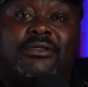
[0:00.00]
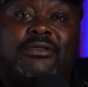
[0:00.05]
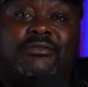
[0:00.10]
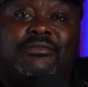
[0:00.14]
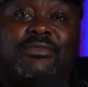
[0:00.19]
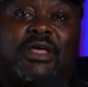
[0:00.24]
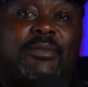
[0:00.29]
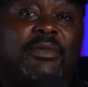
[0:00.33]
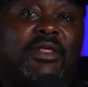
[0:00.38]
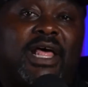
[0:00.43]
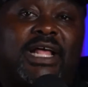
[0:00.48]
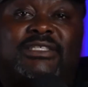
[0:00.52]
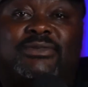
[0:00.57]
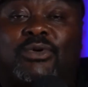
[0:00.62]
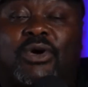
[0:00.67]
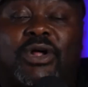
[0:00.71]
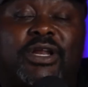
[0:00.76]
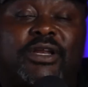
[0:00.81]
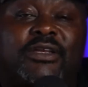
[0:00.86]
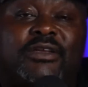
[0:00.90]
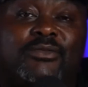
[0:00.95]
Maybe that's
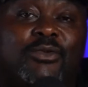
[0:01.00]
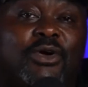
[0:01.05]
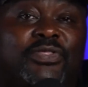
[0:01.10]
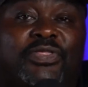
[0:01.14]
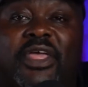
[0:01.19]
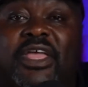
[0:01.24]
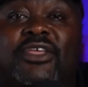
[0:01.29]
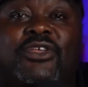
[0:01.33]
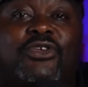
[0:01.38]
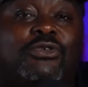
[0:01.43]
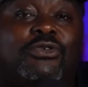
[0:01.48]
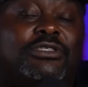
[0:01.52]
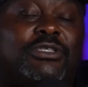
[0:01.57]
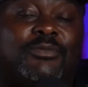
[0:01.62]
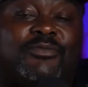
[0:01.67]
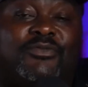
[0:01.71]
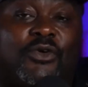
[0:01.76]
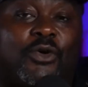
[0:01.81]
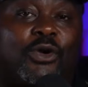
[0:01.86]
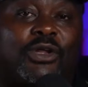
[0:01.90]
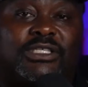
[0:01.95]
what they use him
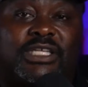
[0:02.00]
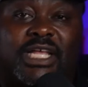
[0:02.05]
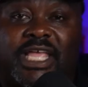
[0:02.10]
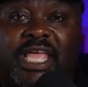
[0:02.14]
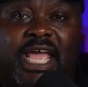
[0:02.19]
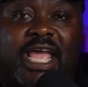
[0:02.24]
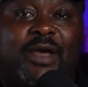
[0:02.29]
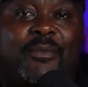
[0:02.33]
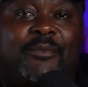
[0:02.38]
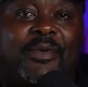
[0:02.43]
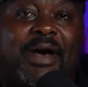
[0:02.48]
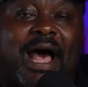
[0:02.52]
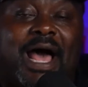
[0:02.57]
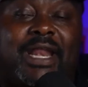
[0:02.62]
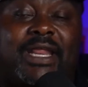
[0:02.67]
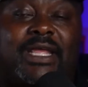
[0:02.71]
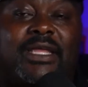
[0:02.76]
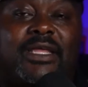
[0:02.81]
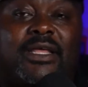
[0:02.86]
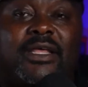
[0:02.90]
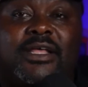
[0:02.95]
for, is a camp
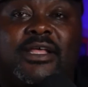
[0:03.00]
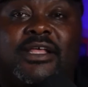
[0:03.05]
body.